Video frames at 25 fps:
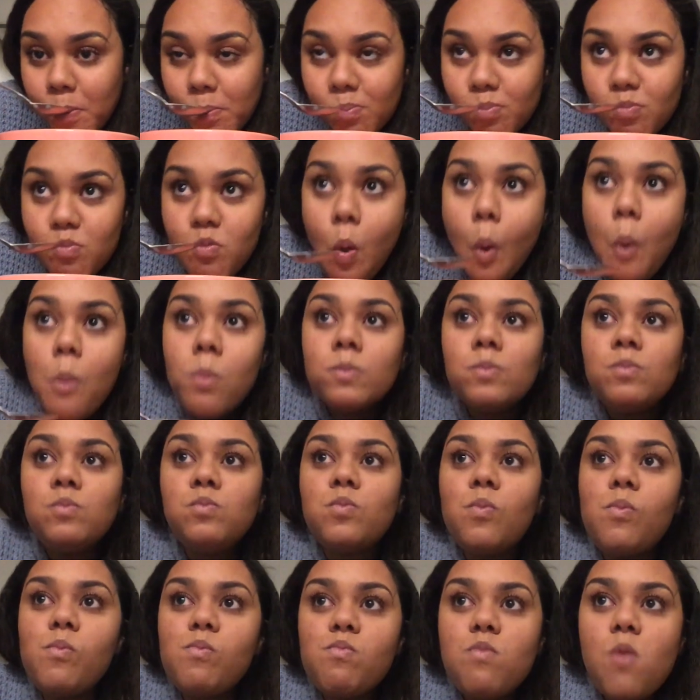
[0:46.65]
We're ready for
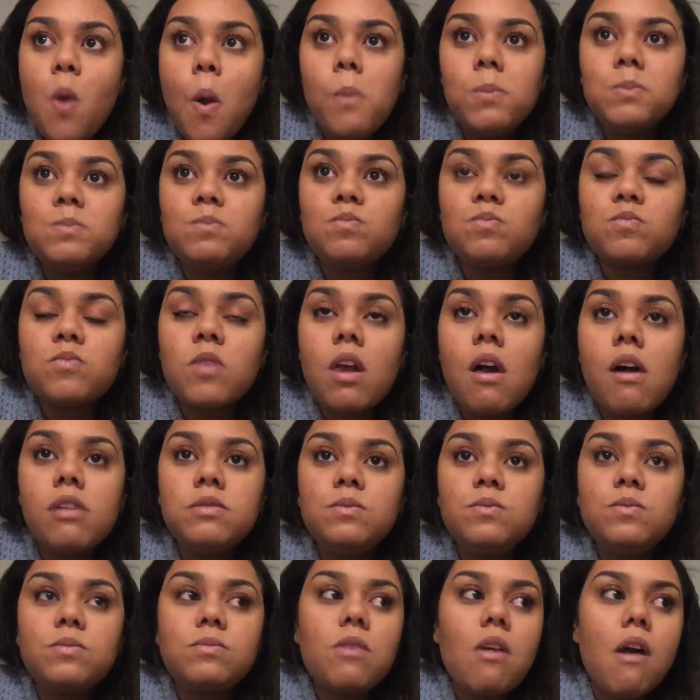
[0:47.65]
our first day
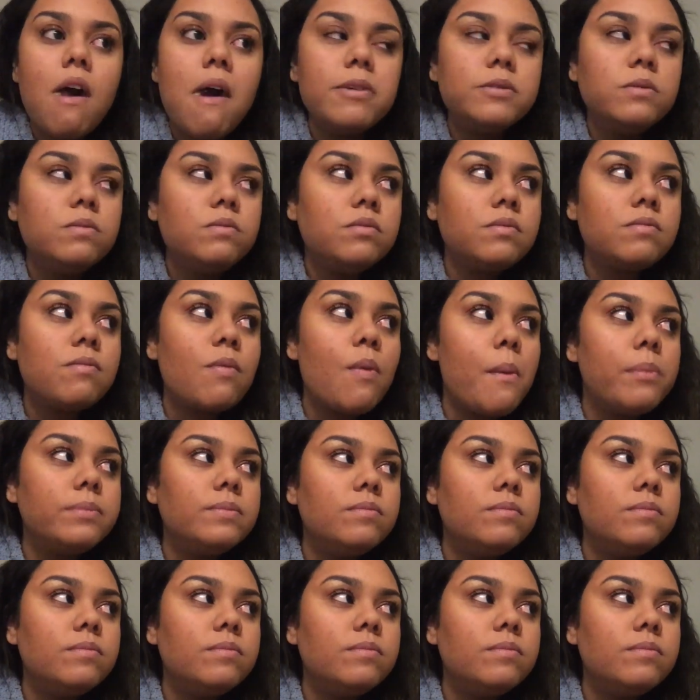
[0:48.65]
of school.